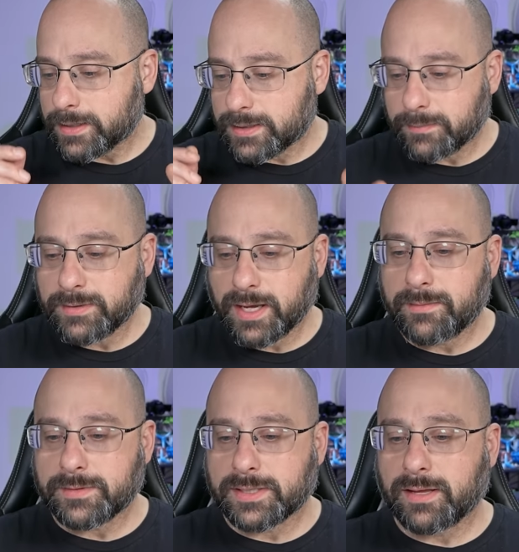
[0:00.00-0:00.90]

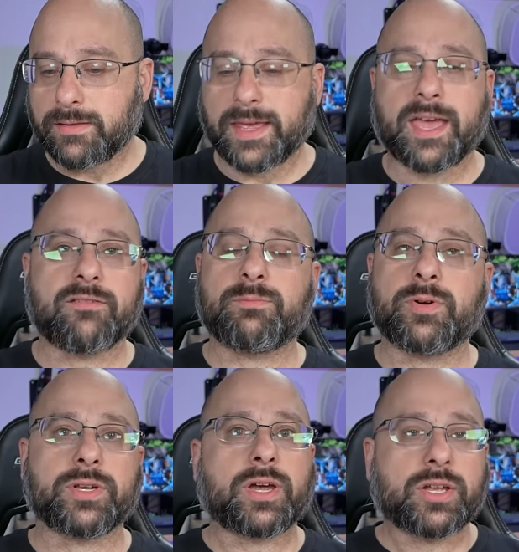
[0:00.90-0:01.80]
Sometimes they have
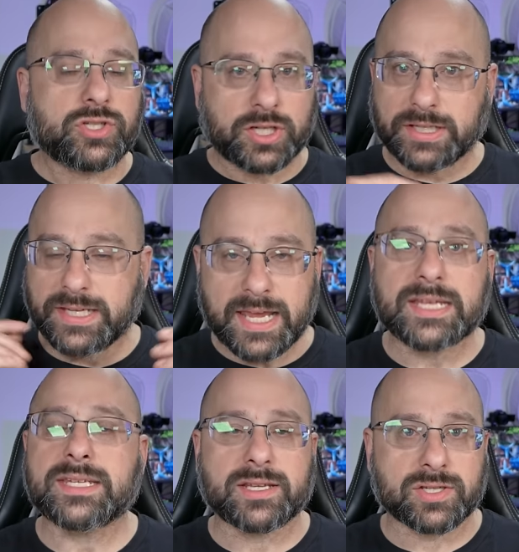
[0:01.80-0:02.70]
put a
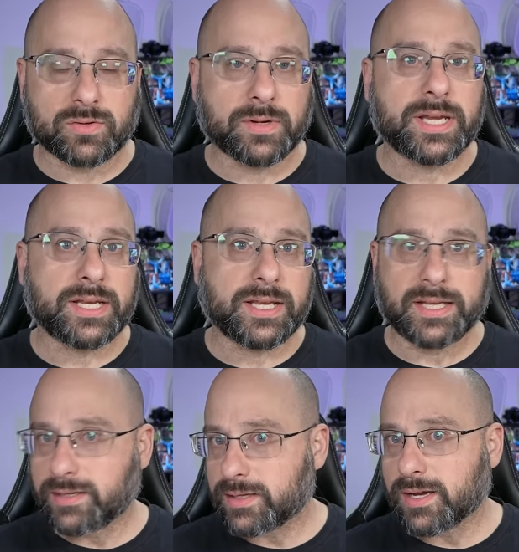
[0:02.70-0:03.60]
gigantic screen
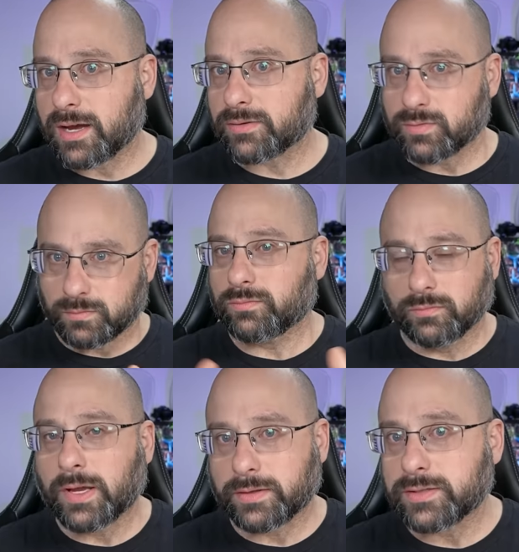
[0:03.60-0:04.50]
into the goggles,
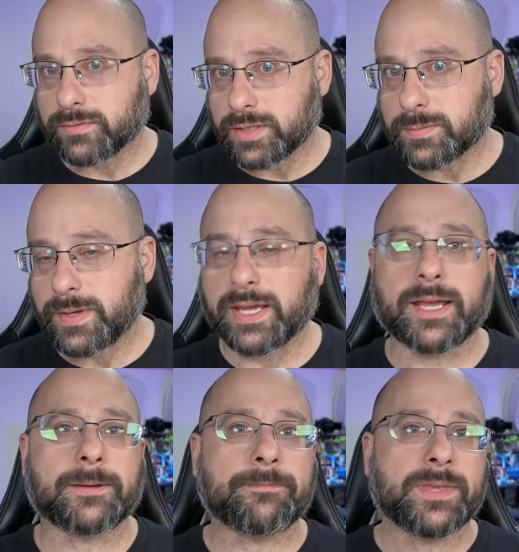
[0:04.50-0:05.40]
relatively
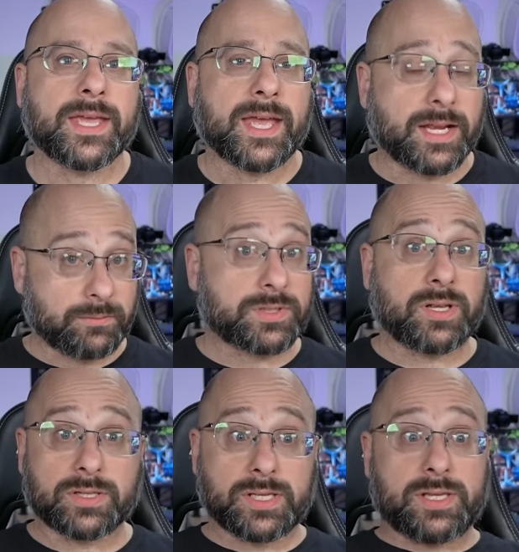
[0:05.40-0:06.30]
speaking, and it
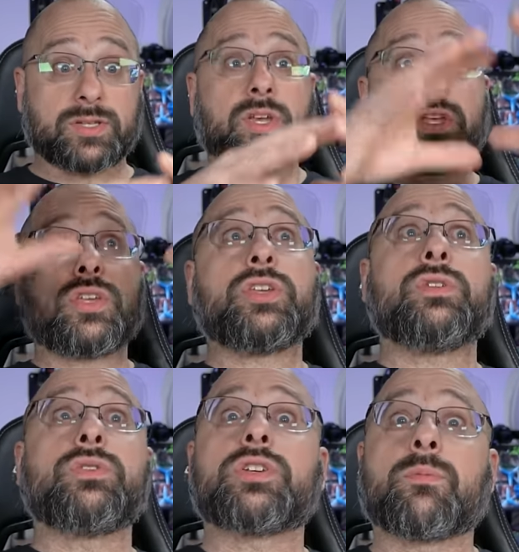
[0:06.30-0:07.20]
results in this
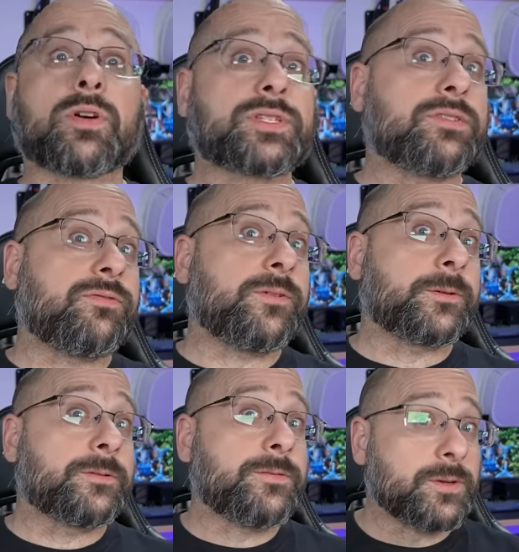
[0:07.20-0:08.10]
huge immersive
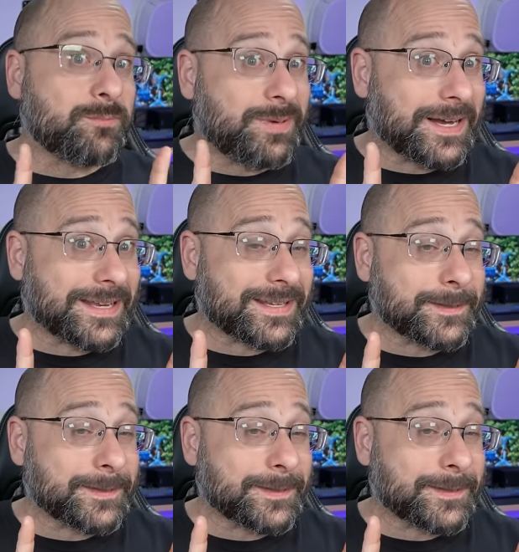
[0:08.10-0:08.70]
field of view, but